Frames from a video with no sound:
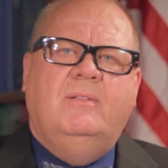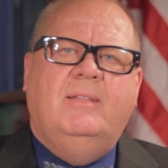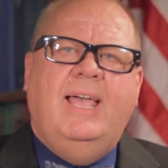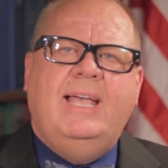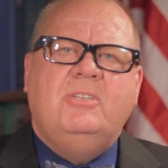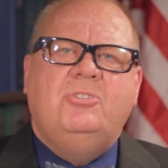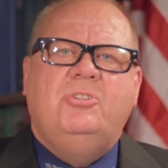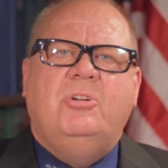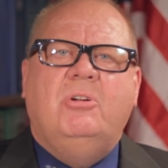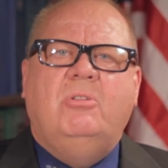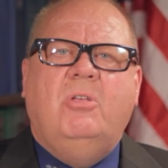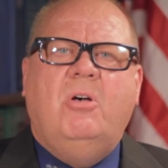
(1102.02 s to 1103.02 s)
Last
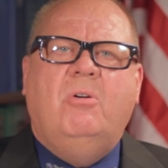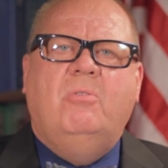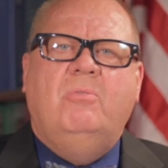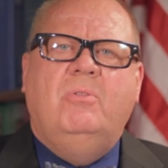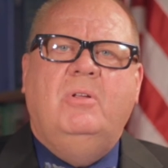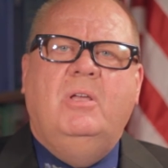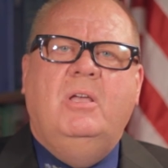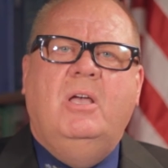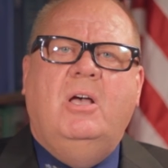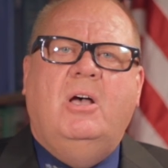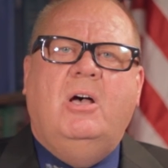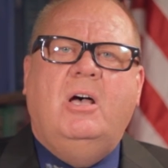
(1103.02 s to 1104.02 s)
year alone,
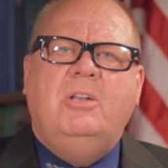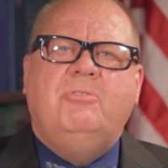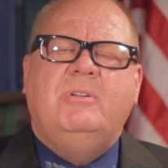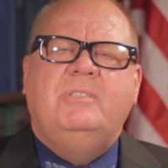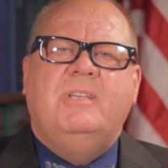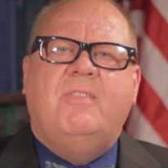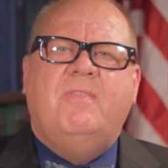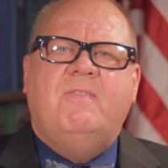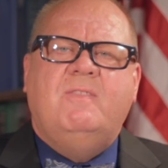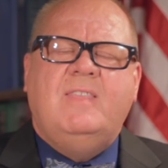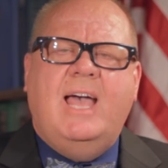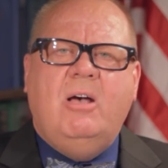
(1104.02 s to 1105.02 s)
hundreds of
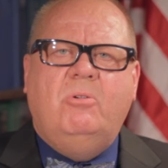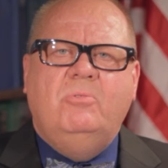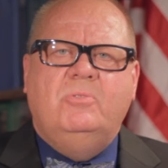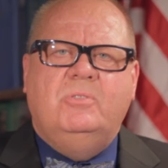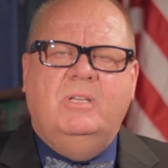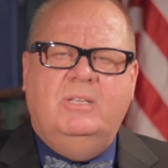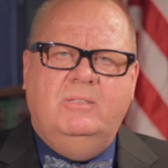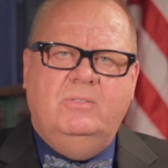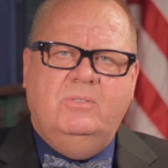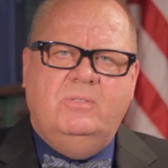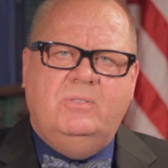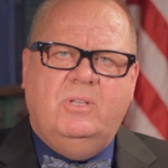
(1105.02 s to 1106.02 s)

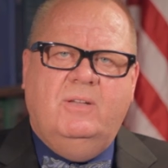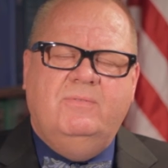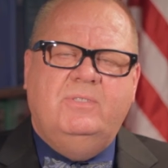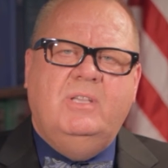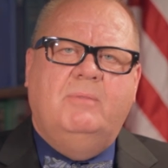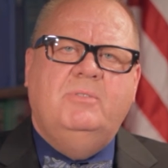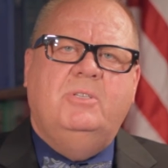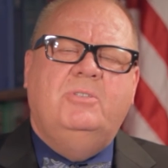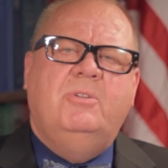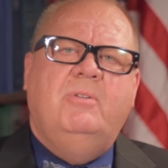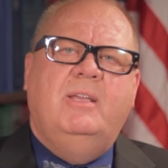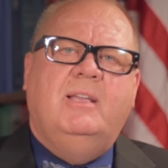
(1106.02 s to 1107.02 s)
thousands of
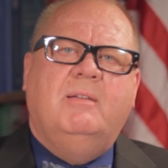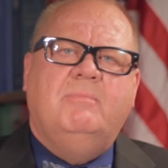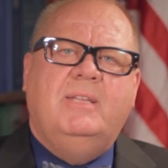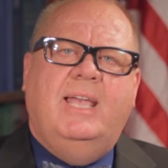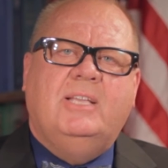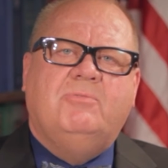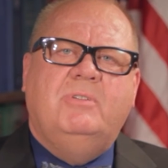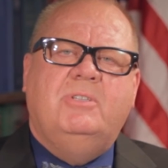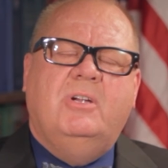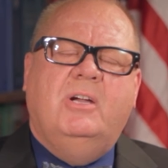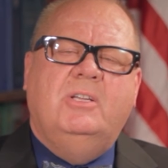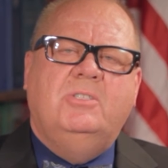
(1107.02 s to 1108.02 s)
substitute income tax
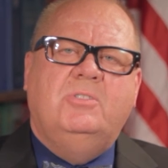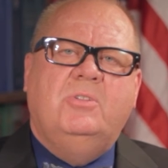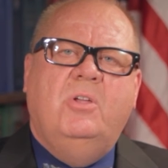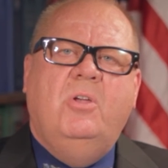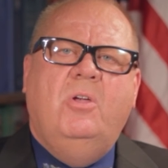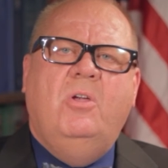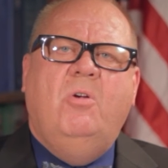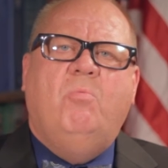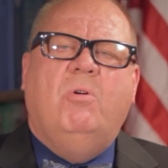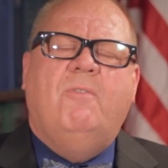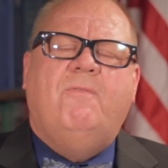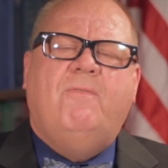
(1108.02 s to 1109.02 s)
returns
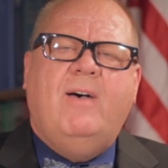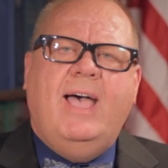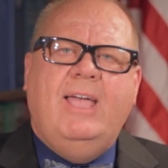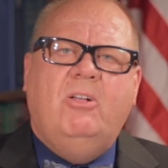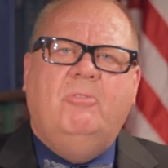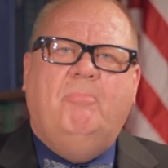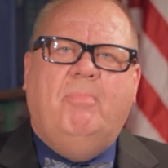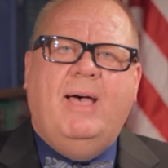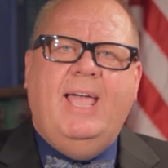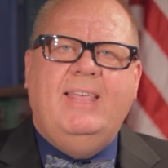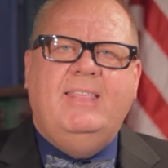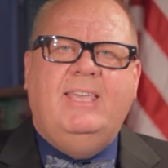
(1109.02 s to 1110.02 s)
were filed
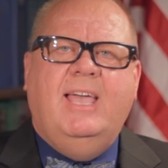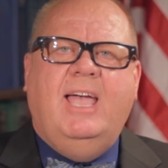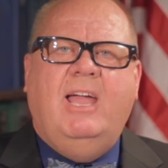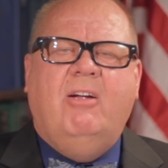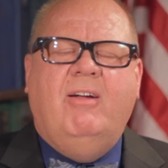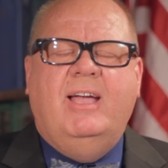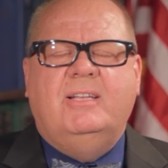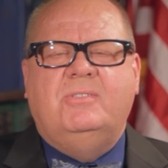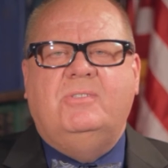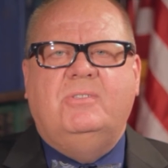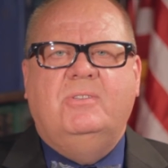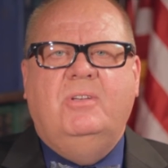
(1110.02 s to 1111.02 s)
by the
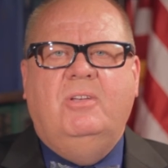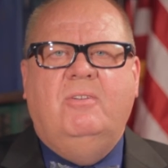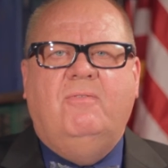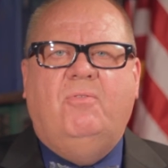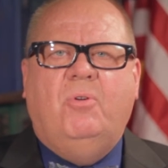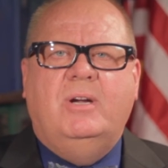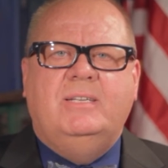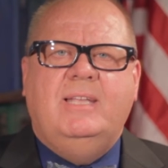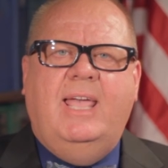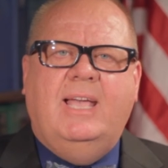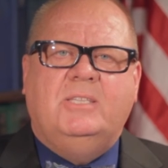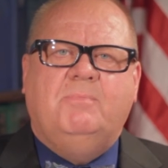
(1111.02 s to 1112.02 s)
IRS for
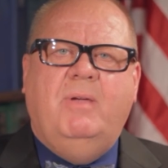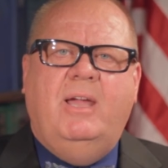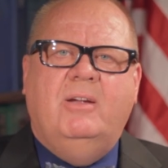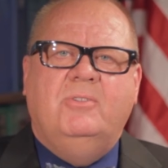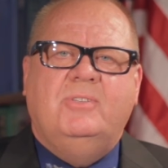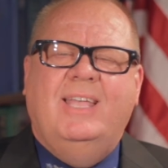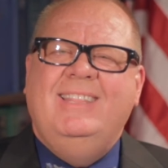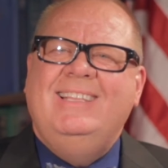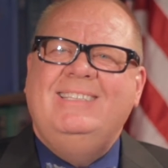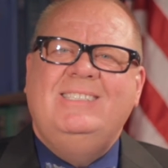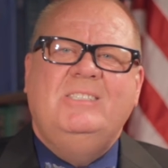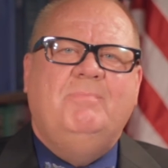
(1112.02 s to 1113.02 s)
taxpayers. And
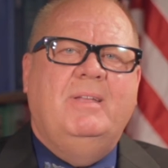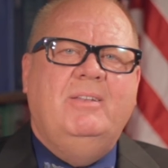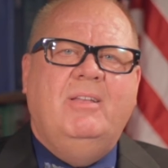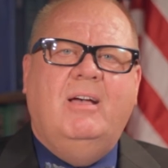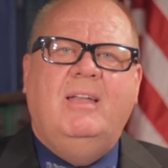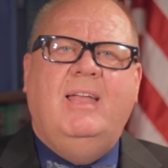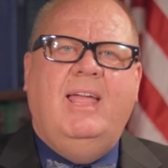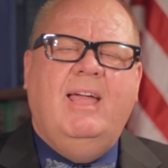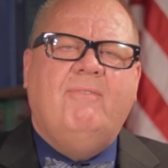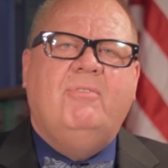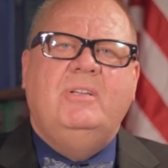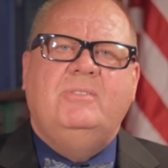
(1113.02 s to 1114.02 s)
this has been done
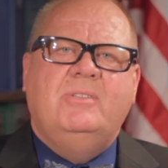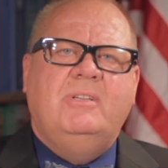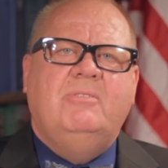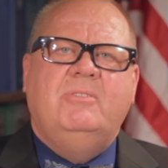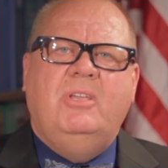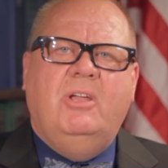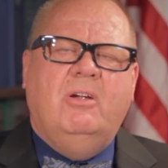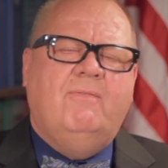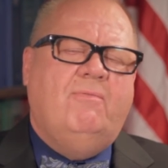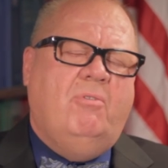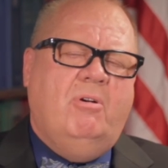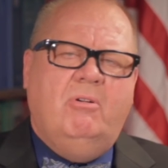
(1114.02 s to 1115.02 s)
every single year
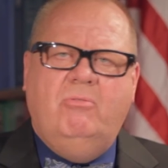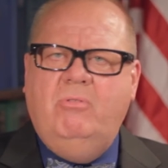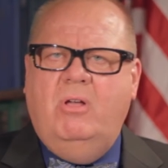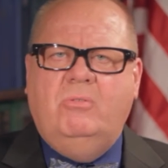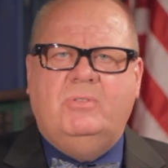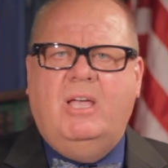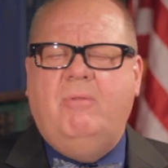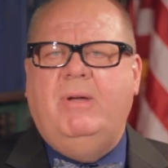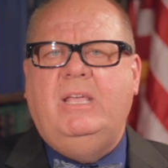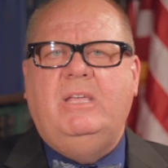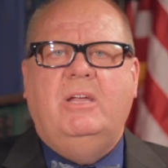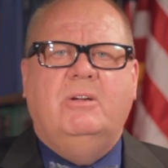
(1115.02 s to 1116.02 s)
for who knows how
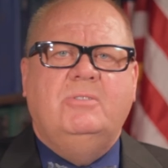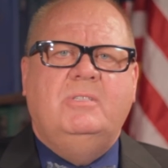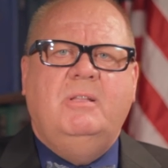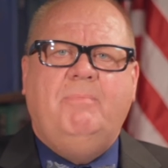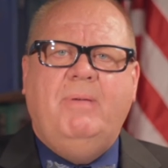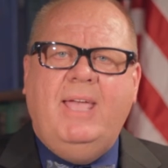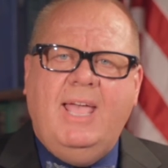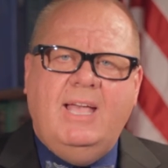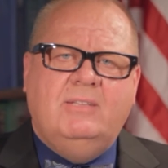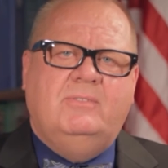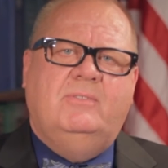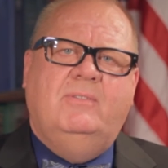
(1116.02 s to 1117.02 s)
many years in the
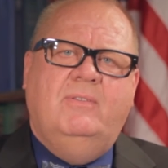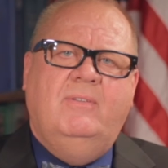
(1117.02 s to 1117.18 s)
past.